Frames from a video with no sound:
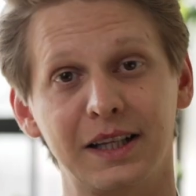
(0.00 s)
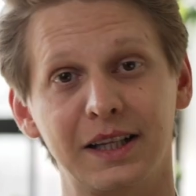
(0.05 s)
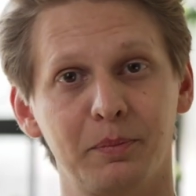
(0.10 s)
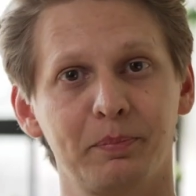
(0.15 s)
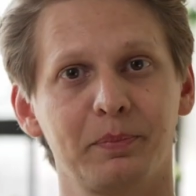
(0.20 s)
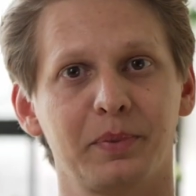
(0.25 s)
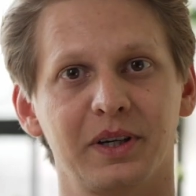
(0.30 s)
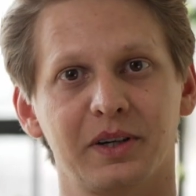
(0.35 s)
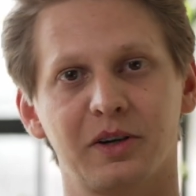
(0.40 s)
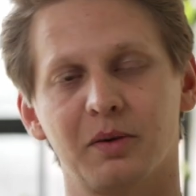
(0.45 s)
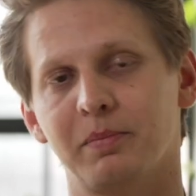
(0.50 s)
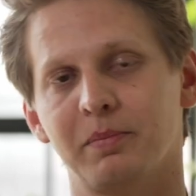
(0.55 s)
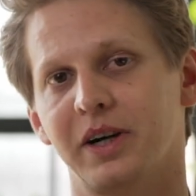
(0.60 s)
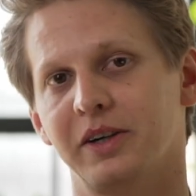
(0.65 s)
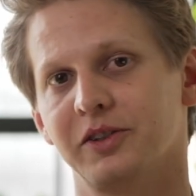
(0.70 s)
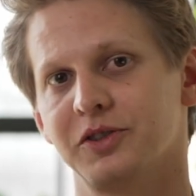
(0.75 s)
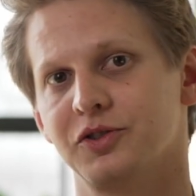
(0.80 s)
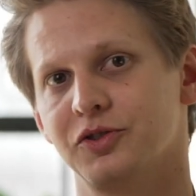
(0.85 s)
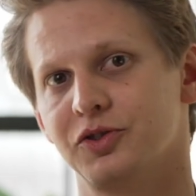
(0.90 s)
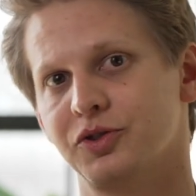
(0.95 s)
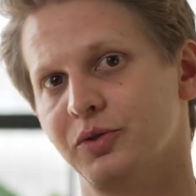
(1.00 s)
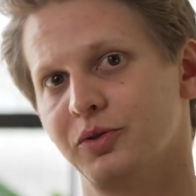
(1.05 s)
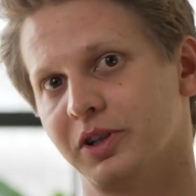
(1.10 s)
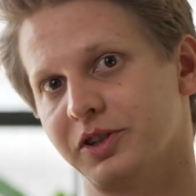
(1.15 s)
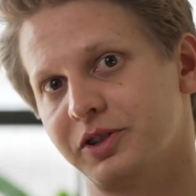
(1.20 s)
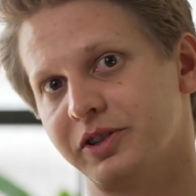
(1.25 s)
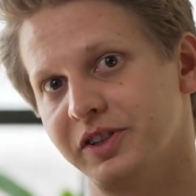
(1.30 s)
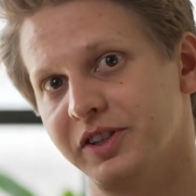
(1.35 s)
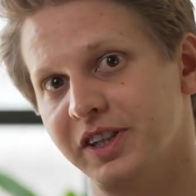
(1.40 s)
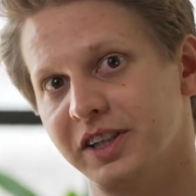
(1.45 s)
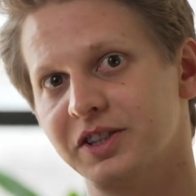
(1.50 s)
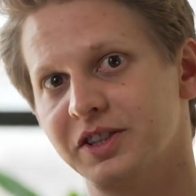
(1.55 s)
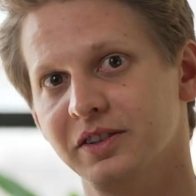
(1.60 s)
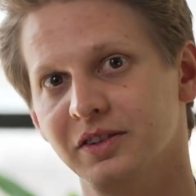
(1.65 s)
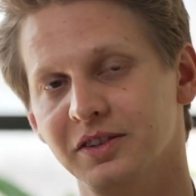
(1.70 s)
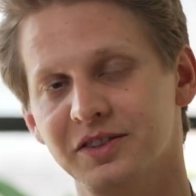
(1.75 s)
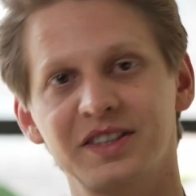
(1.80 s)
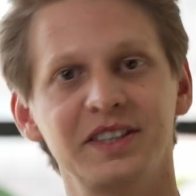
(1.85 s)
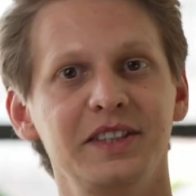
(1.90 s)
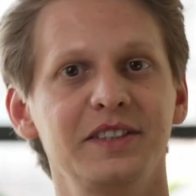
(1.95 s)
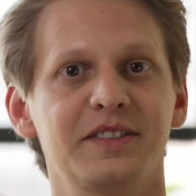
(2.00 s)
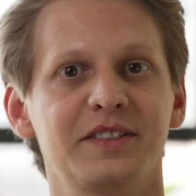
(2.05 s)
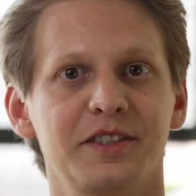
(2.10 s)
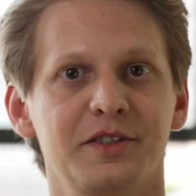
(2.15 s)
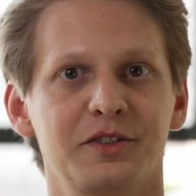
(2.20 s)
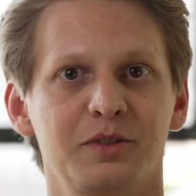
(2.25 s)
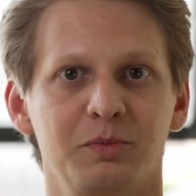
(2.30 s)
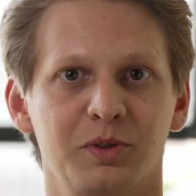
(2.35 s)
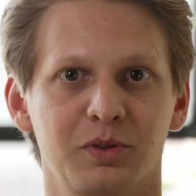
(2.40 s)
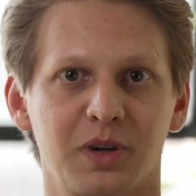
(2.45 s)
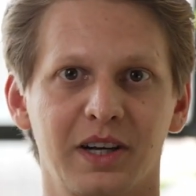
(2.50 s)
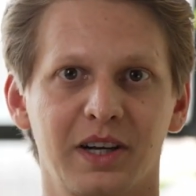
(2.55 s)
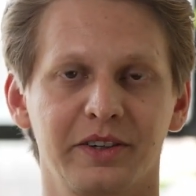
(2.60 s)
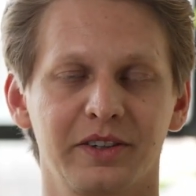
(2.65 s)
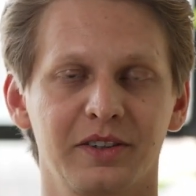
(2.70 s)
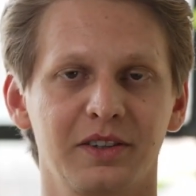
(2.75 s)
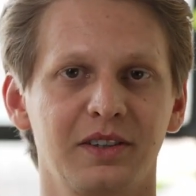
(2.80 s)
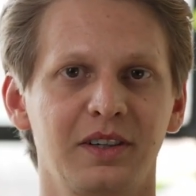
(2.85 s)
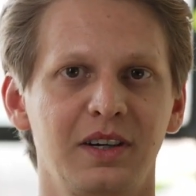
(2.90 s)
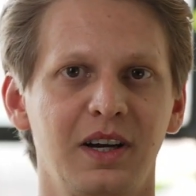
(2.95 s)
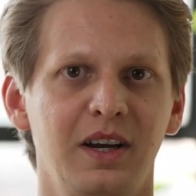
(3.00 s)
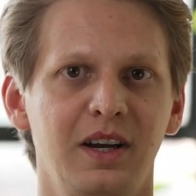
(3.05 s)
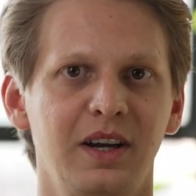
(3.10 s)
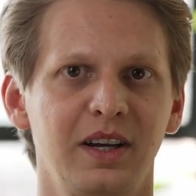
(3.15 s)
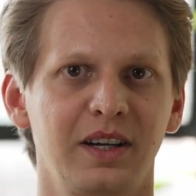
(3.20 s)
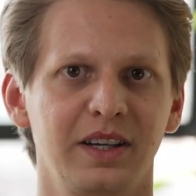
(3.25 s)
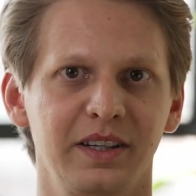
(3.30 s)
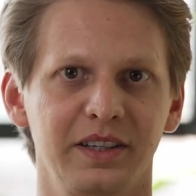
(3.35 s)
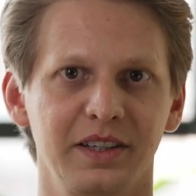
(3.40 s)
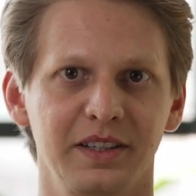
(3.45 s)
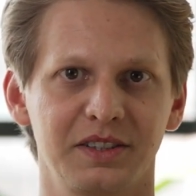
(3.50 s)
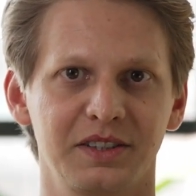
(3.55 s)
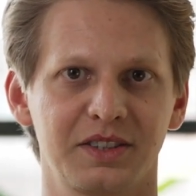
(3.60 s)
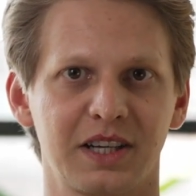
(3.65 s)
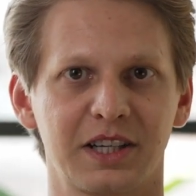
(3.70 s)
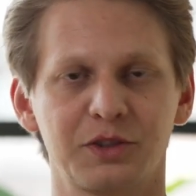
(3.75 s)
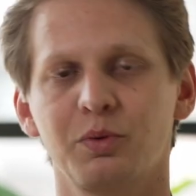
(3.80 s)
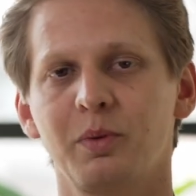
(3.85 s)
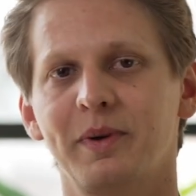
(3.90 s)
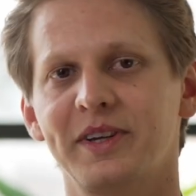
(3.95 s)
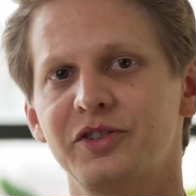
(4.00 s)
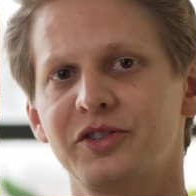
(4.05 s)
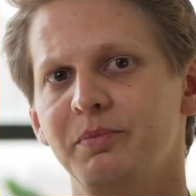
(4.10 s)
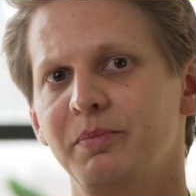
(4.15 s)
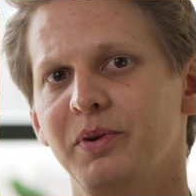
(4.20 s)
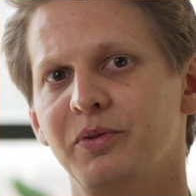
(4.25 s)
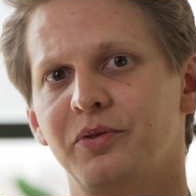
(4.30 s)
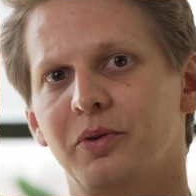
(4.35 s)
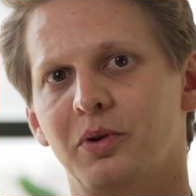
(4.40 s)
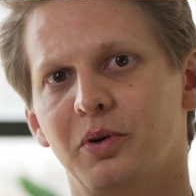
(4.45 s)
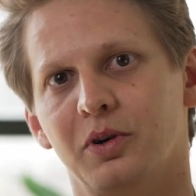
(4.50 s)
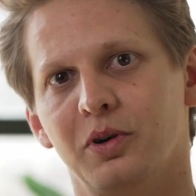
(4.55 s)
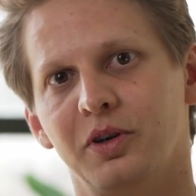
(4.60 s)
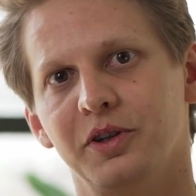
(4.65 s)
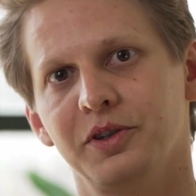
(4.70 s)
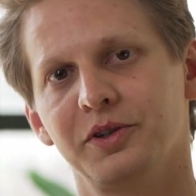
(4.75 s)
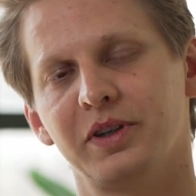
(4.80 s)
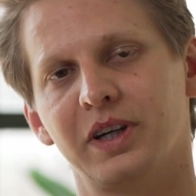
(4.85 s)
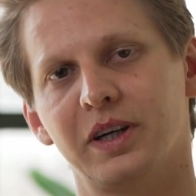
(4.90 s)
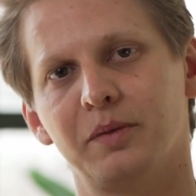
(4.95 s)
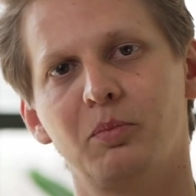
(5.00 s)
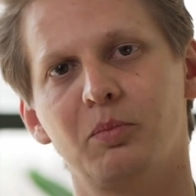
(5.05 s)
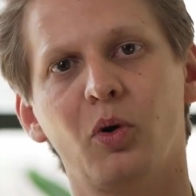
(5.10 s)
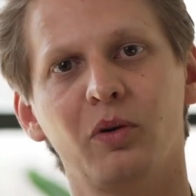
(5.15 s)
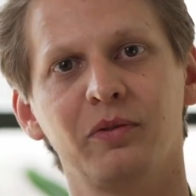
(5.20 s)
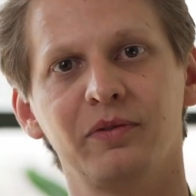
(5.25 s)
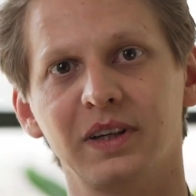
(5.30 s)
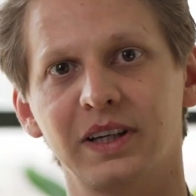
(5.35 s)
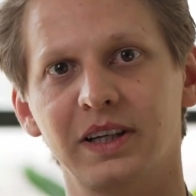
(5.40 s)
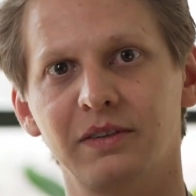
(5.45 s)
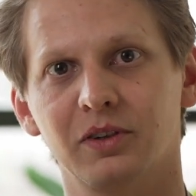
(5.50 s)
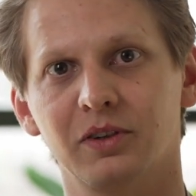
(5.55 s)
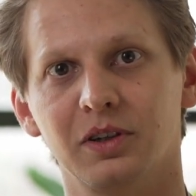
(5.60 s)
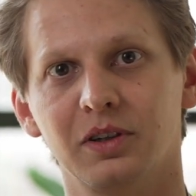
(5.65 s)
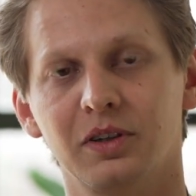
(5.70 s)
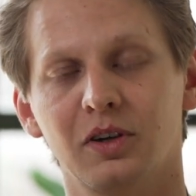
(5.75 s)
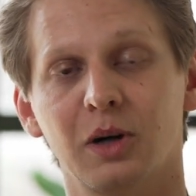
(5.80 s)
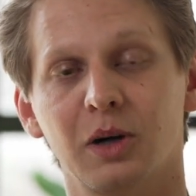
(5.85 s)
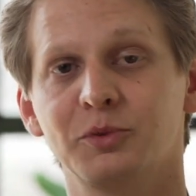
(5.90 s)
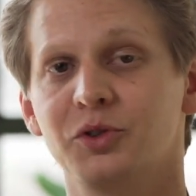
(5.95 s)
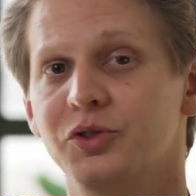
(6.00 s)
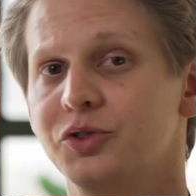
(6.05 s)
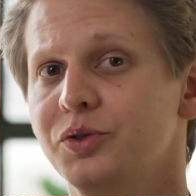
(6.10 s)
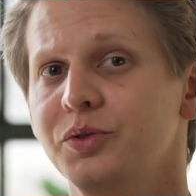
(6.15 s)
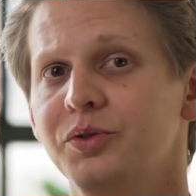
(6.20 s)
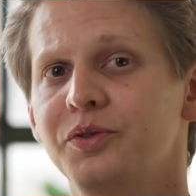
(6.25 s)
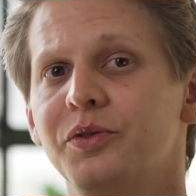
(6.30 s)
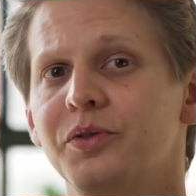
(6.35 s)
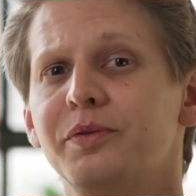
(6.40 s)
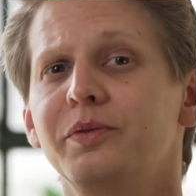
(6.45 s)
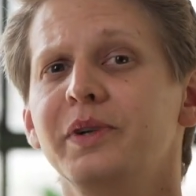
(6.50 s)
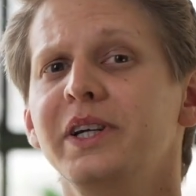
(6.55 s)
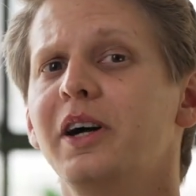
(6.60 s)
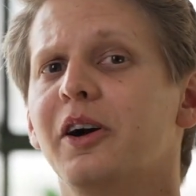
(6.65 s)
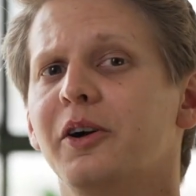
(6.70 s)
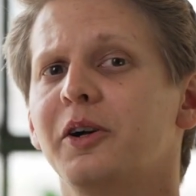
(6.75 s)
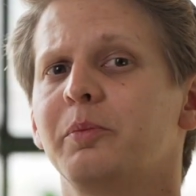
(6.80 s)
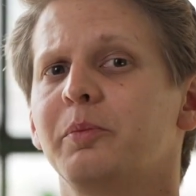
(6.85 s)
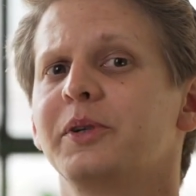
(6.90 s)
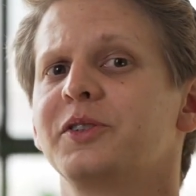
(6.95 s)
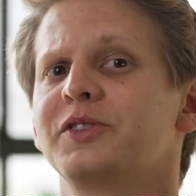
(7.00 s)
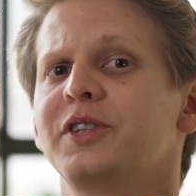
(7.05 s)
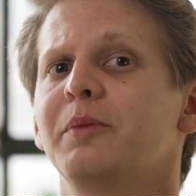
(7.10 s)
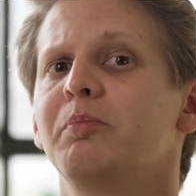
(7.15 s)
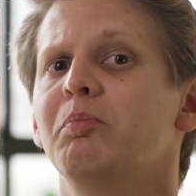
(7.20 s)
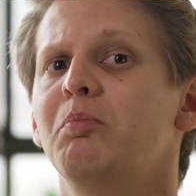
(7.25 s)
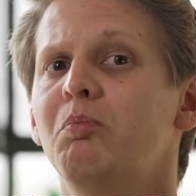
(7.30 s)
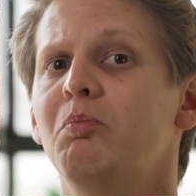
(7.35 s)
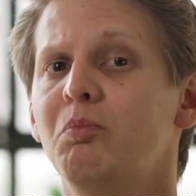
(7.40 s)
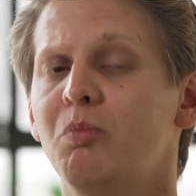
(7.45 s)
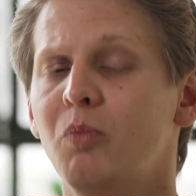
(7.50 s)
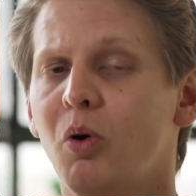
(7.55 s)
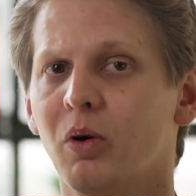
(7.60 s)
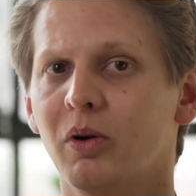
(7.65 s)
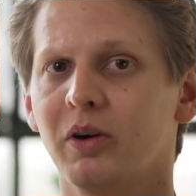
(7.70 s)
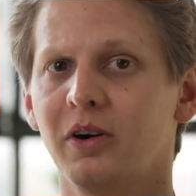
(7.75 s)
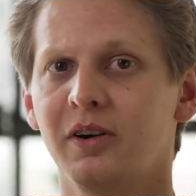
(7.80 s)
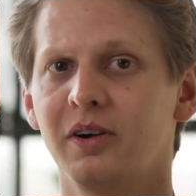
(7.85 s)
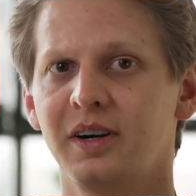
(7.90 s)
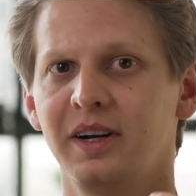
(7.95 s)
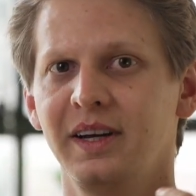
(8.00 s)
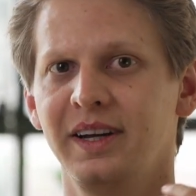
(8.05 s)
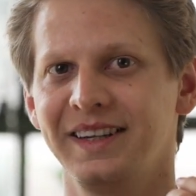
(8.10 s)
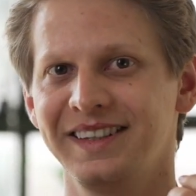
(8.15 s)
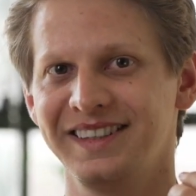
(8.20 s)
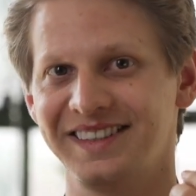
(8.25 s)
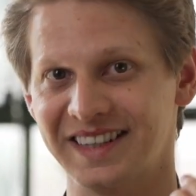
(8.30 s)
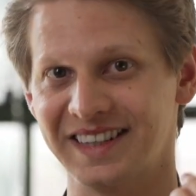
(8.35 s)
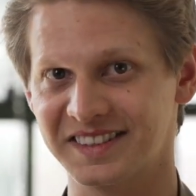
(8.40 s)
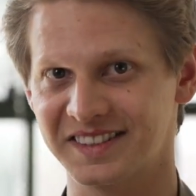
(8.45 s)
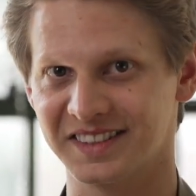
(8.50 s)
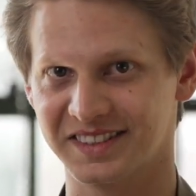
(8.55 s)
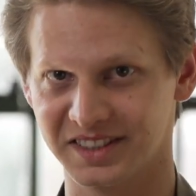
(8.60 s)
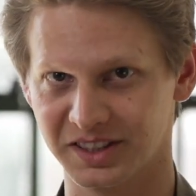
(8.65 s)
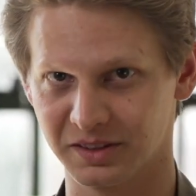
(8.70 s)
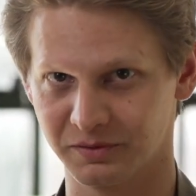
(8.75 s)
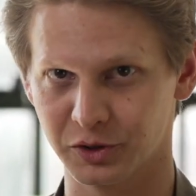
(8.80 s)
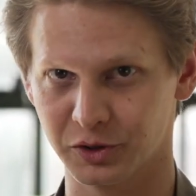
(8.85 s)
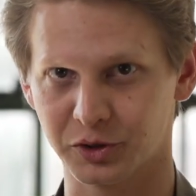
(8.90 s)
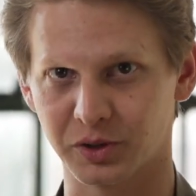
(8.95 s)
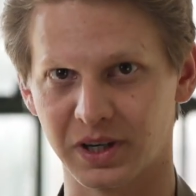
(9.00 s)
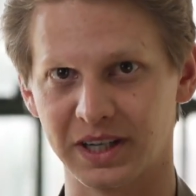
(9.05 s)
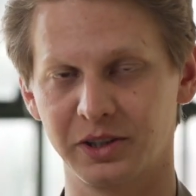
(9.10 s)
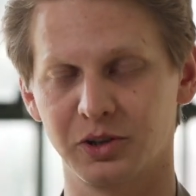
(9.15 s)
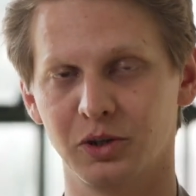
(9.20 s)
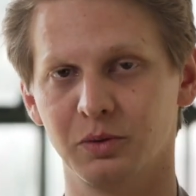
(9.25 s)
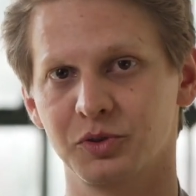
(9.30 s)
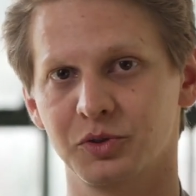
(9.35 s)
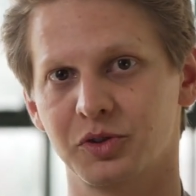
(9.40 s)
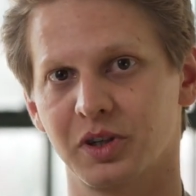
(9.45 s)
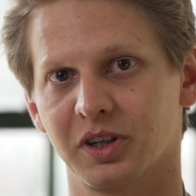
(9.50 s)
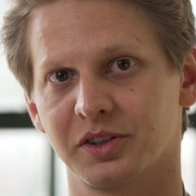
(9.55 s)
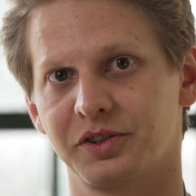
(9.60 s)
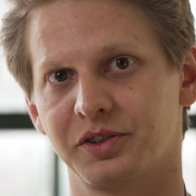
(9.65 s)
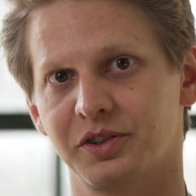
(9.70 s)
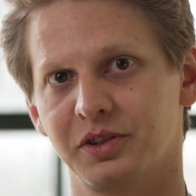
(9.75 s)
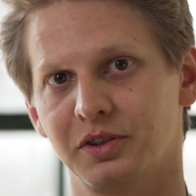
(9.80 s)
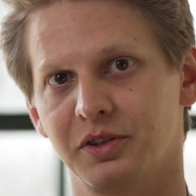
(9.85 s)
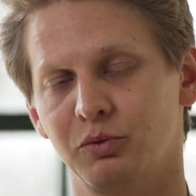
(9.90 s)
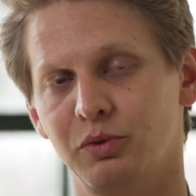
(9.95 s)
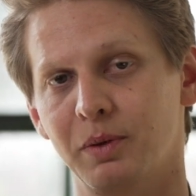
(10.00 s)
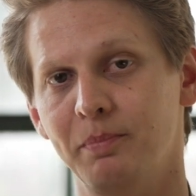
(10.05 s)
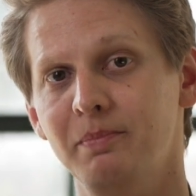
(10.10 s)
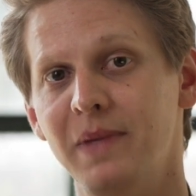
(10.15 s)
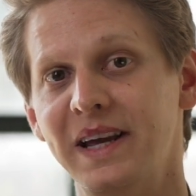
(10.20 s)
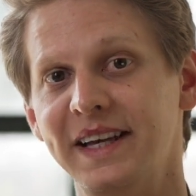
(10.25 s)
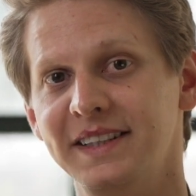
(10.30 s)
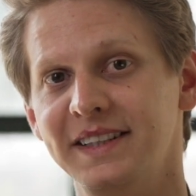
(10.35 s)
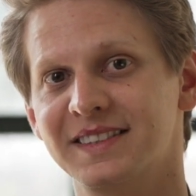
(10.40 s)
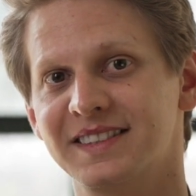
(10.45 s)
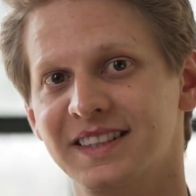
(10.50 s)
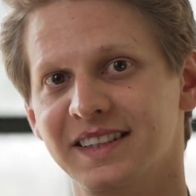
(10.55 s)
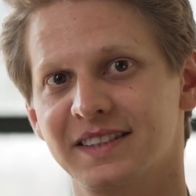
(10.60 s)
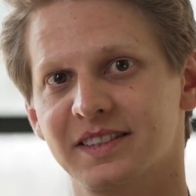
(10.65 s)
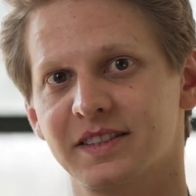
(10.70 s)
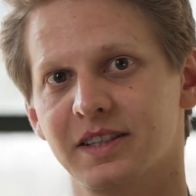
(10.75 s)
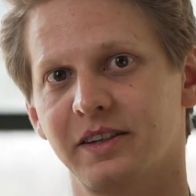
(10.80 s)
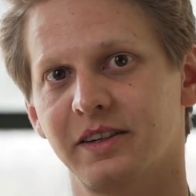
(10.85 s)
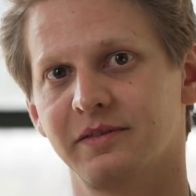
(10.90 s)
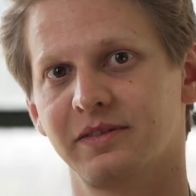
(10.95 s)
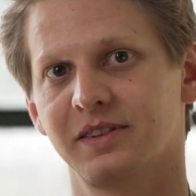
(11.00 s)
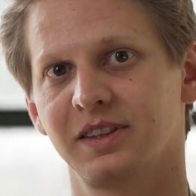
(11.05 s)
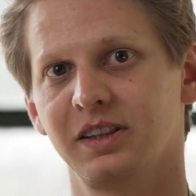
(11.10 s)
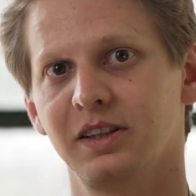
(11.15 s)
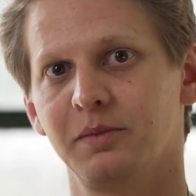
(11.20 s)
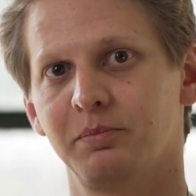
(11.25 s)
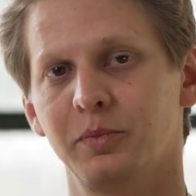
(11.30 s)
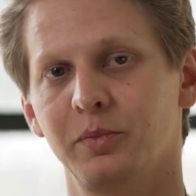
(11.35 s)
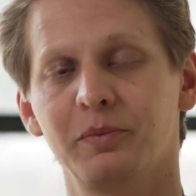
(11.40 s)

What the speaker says: KLIP in comparison to a traditional T-system grinder is, as we mentioned before, you get more flavor, up to 200 to 300% more density of the trichome structure remains inside of the tip.